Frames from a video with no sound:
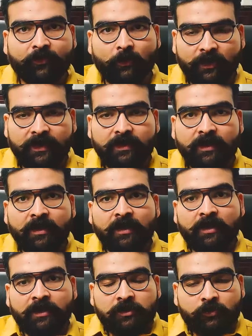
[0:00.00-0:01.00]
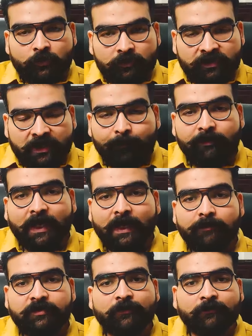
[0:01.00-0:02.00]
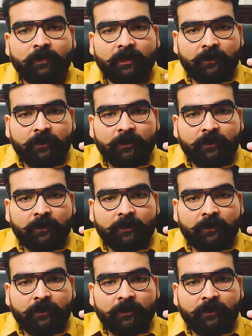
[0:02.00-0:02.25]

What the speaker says: Okay, so sometimes